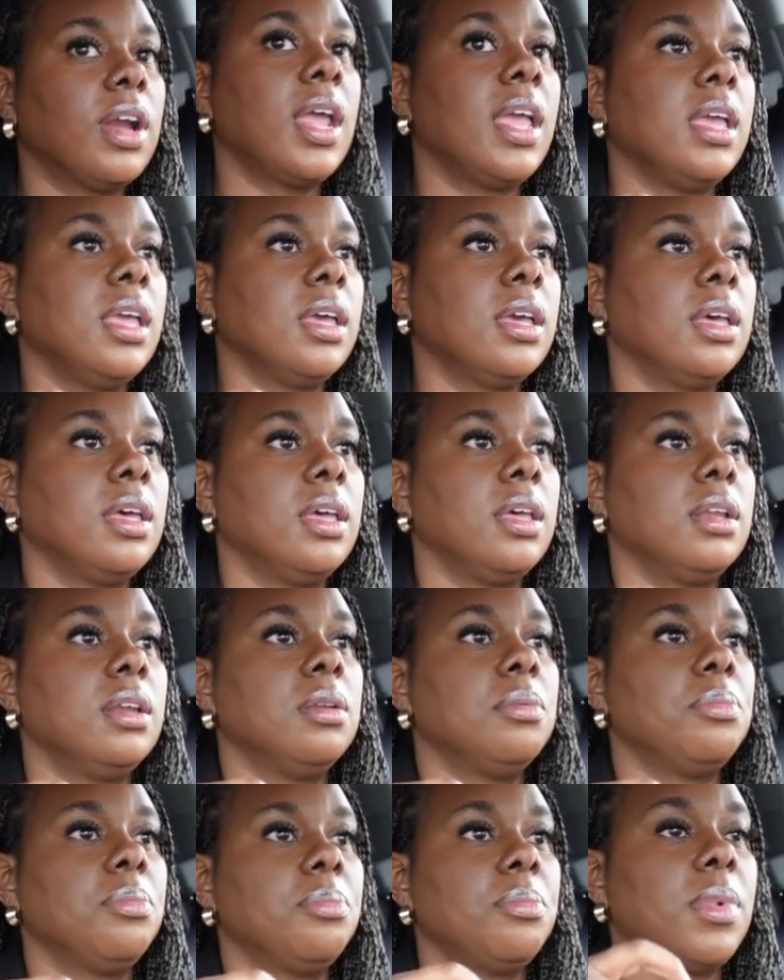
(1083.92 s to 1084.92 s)

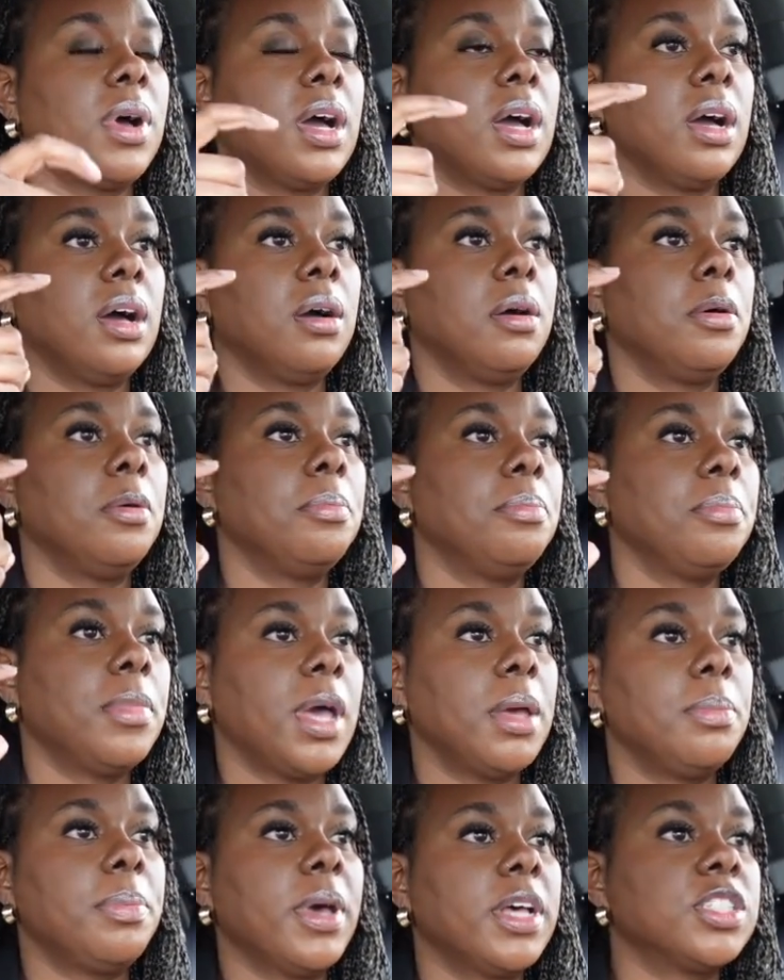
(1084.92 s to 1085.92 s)
and
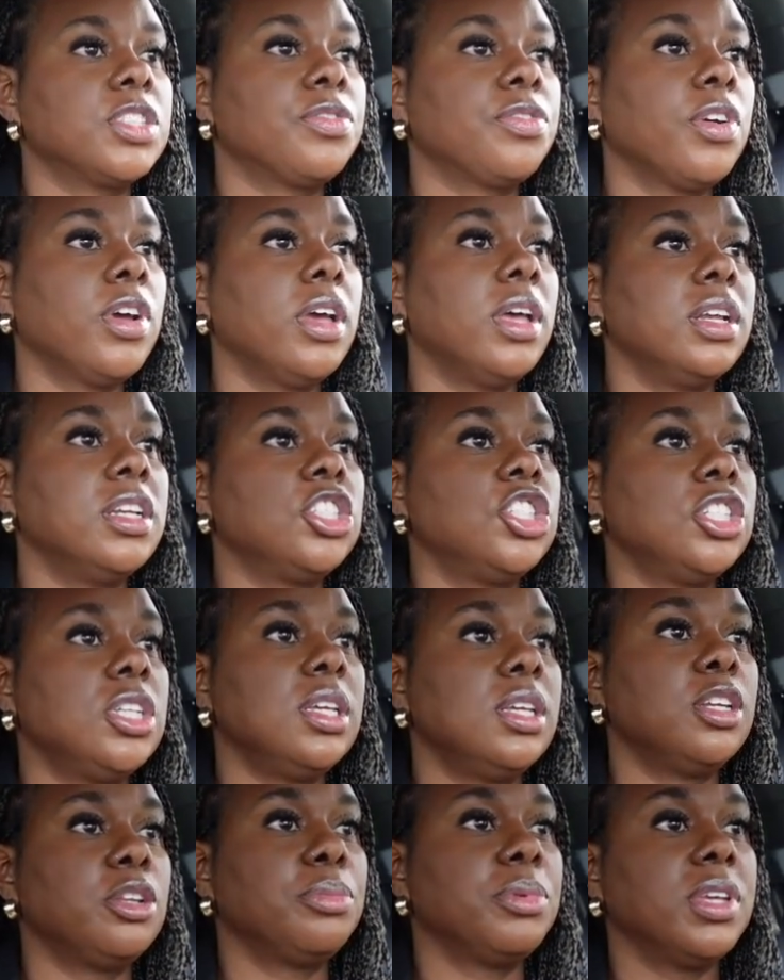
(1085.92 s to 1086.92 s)
my best friend, she
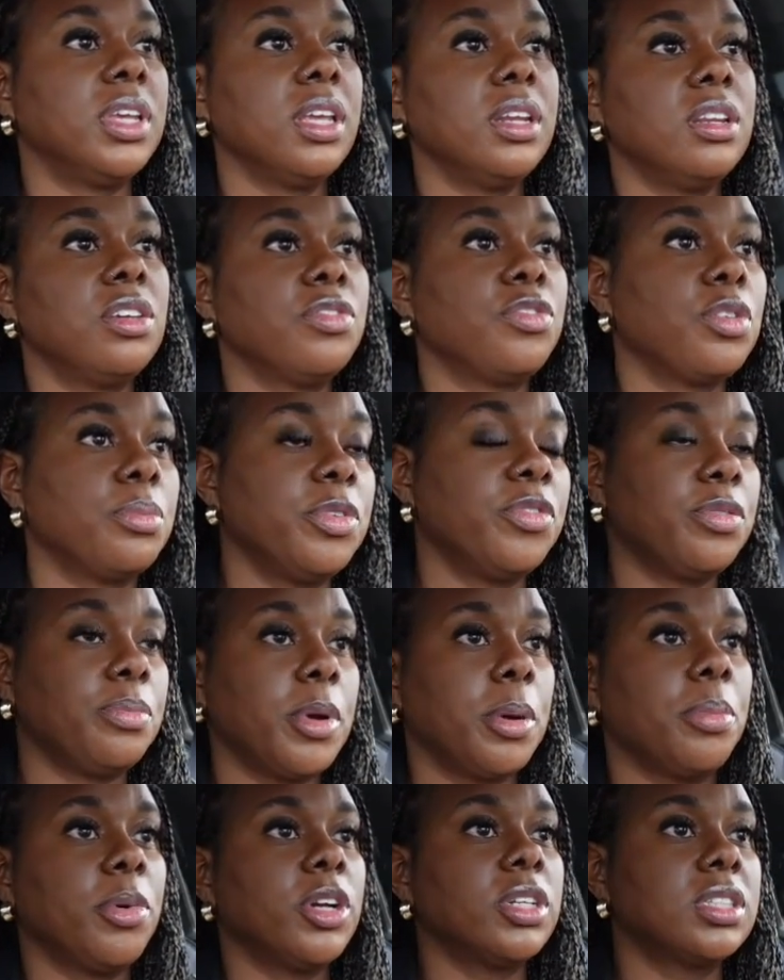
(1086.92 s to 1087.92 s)
ended up getting it for me for
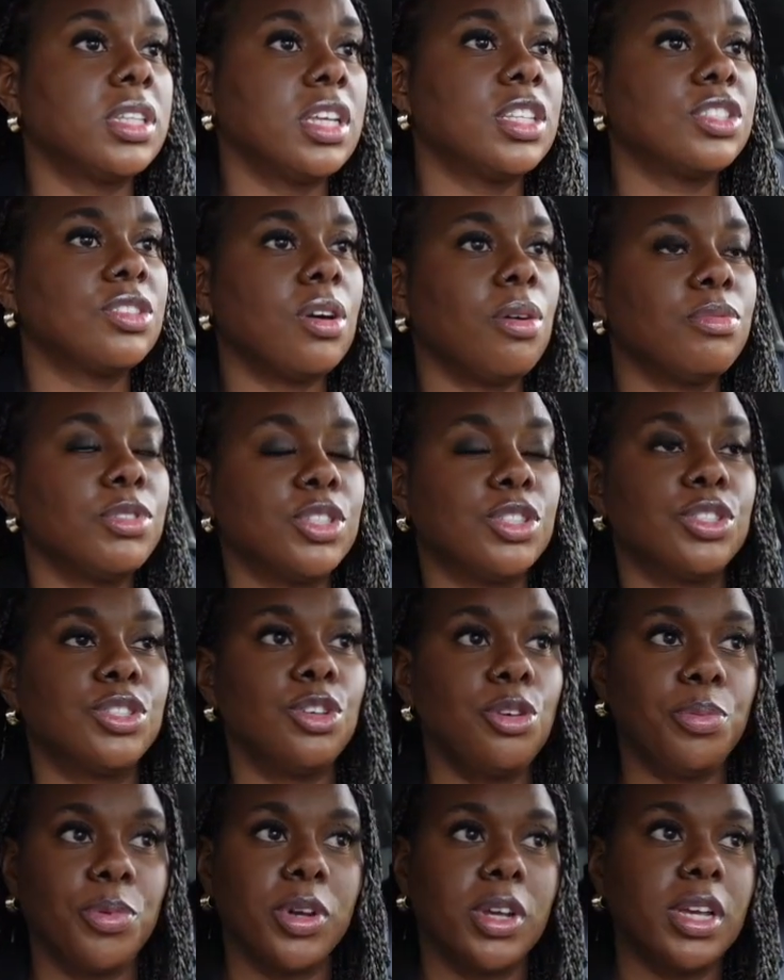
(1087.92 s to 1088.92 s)
my birthday, so I was
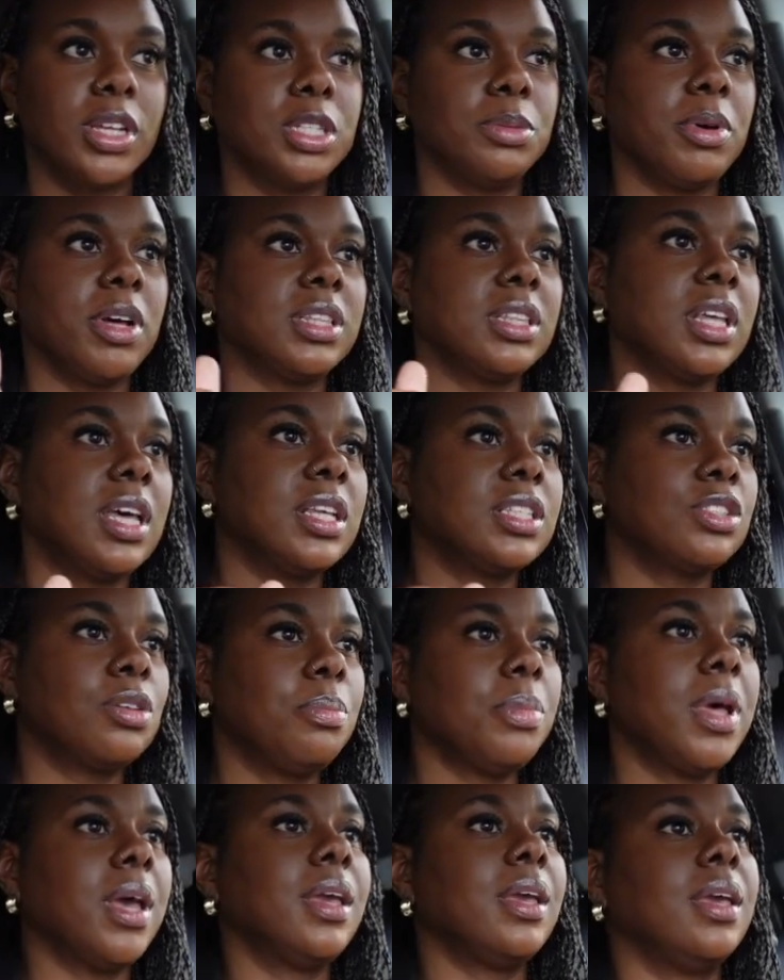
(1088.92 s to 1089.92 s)
super geeked about that. So I'm
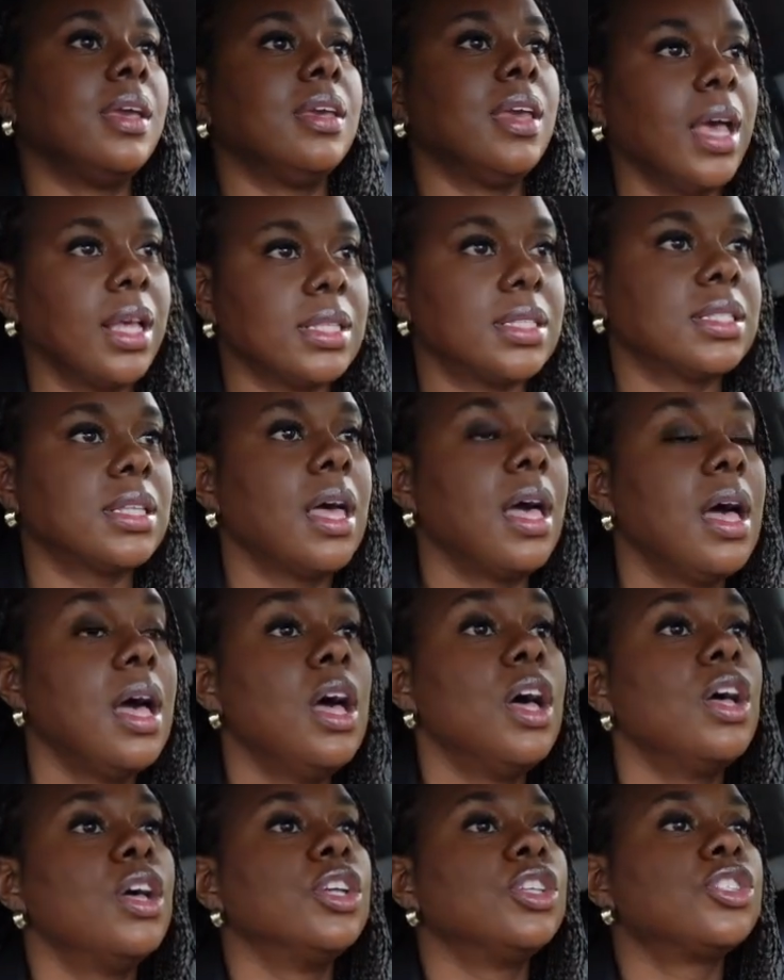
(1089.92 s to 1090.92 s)
like, yes.
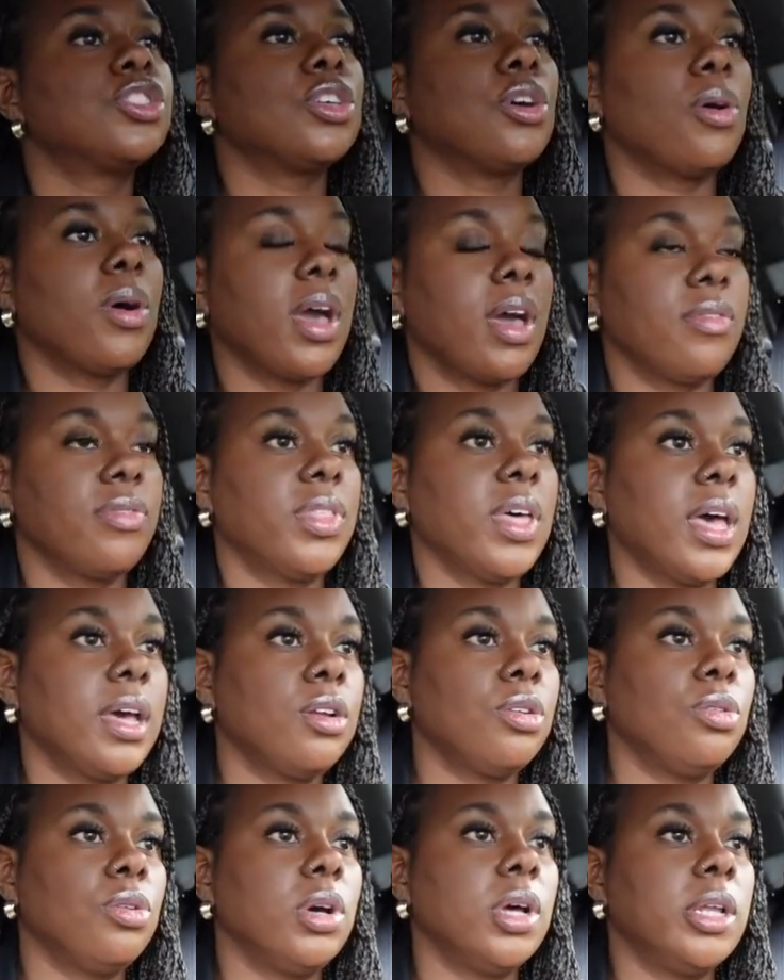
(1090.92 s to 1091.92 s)
So I have that
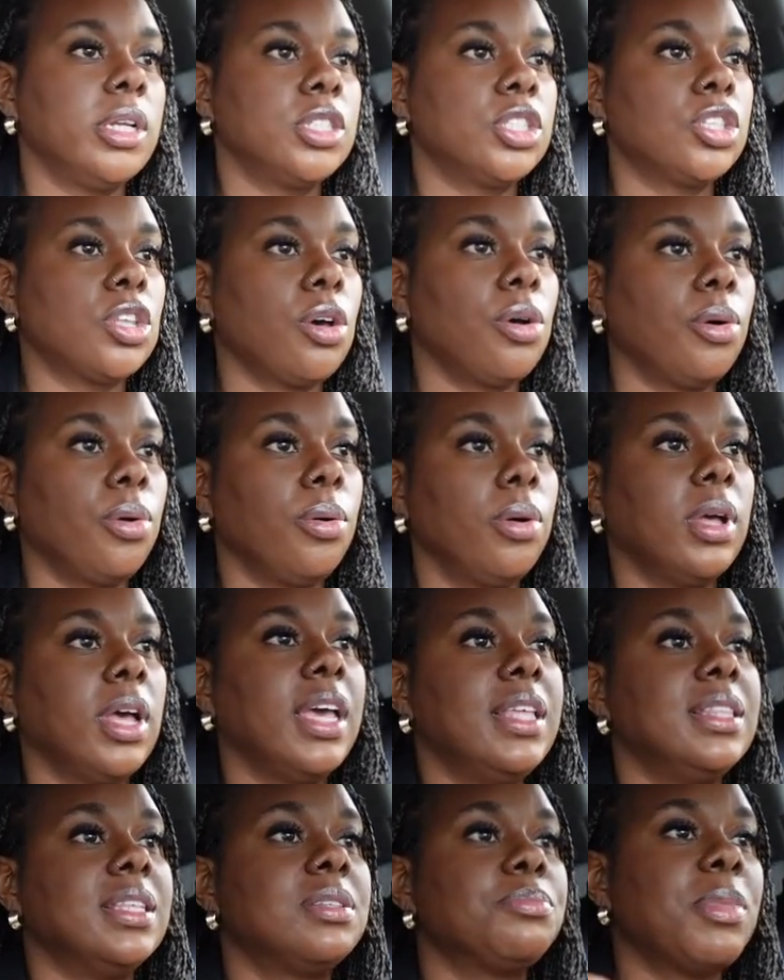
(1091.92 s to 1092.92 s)
on. So,
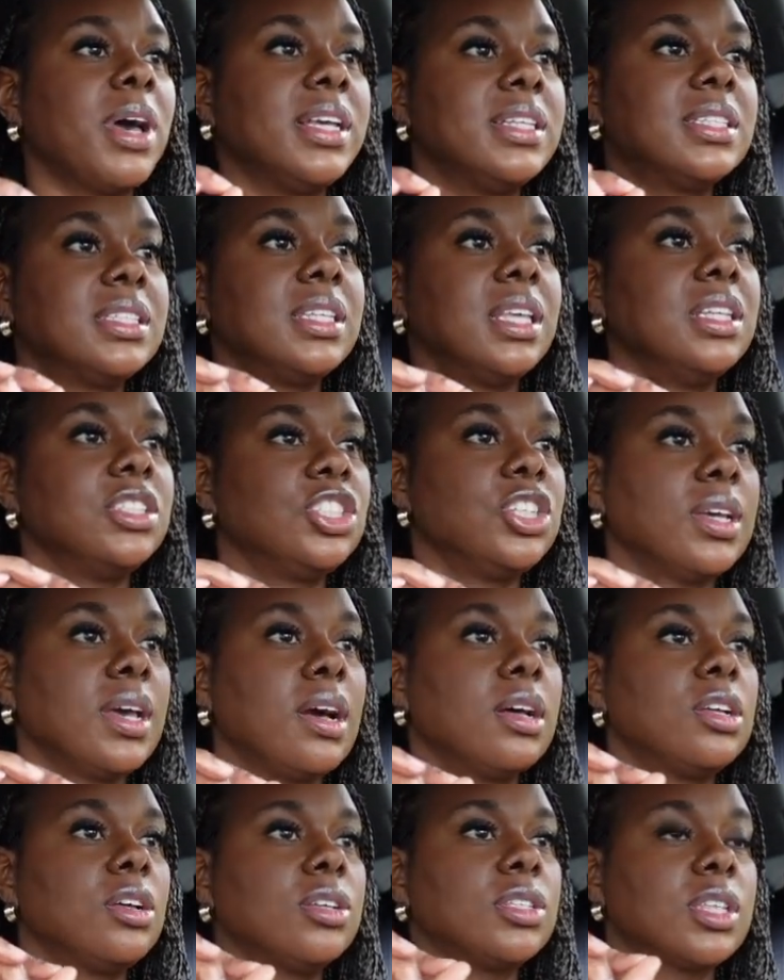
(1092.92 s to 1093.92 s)
and then my scent, she
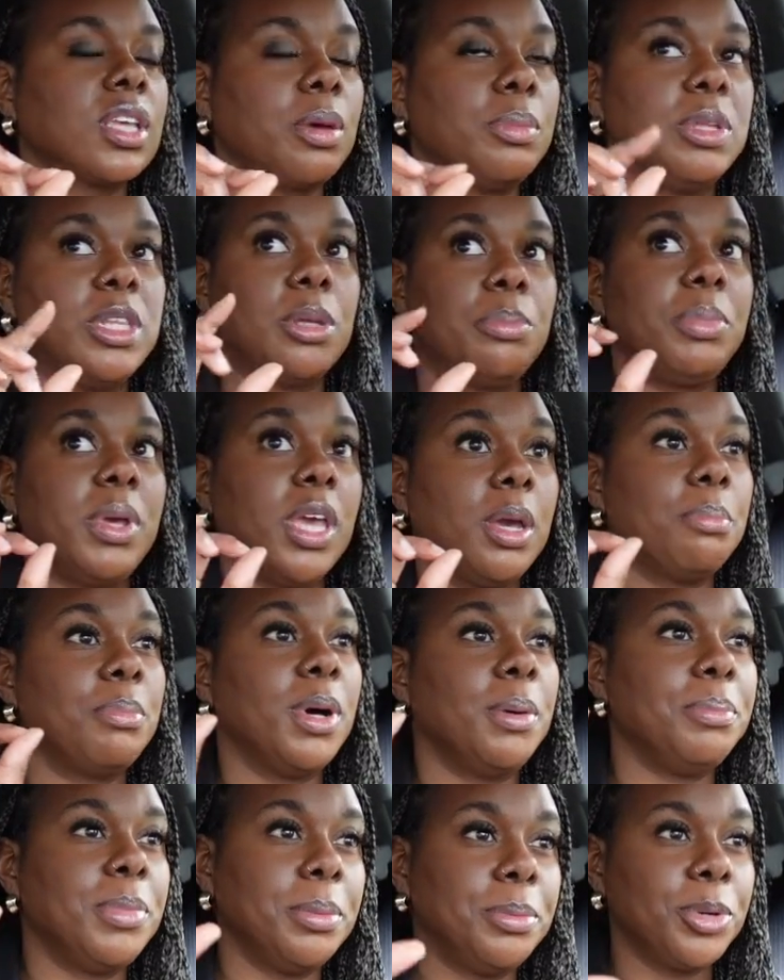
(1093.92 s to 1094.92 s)
also got me the pink
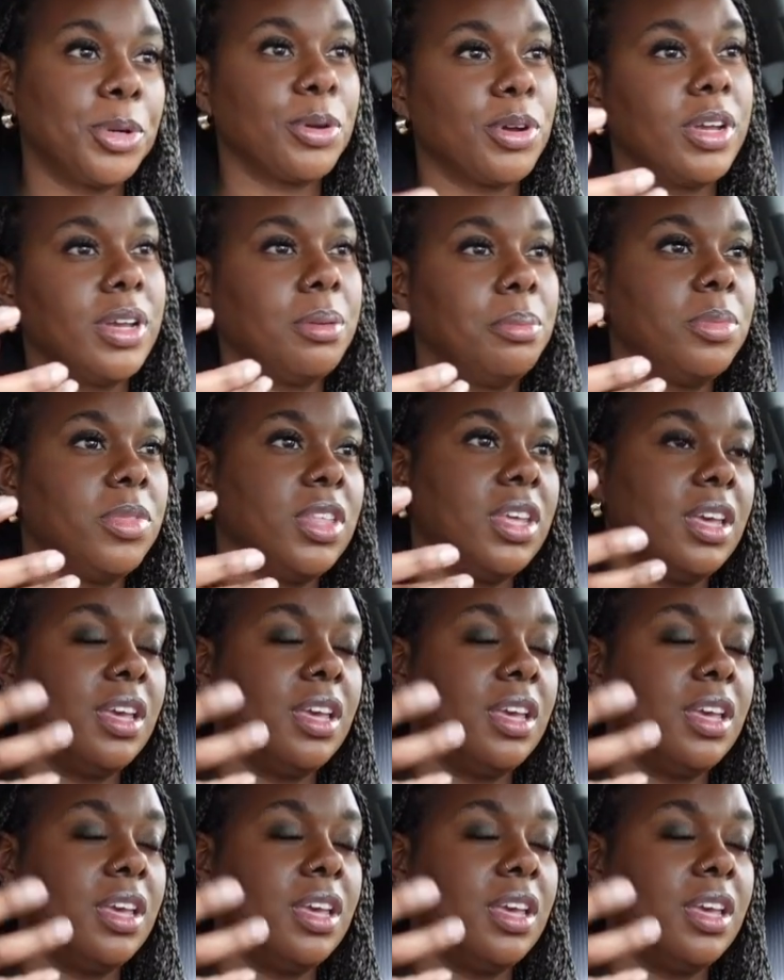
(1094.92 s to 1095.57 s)
Bum Bum Cream,